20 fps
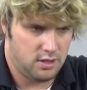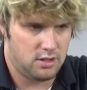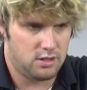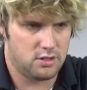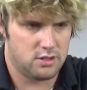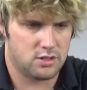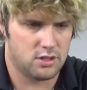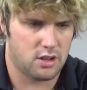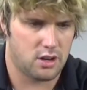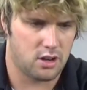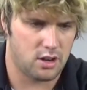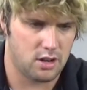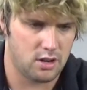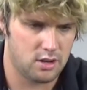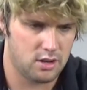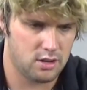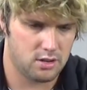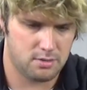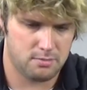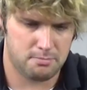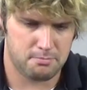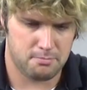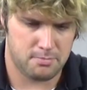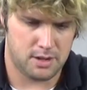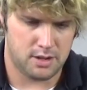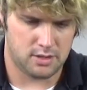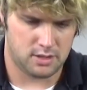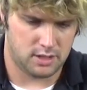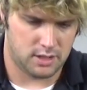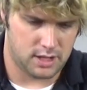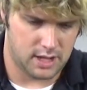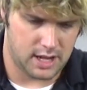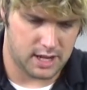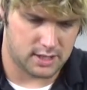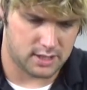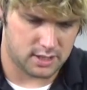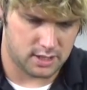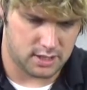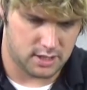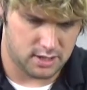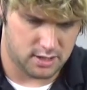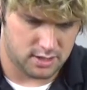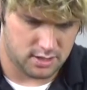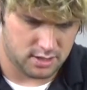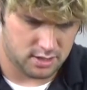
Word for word: Here's our mounting gasket.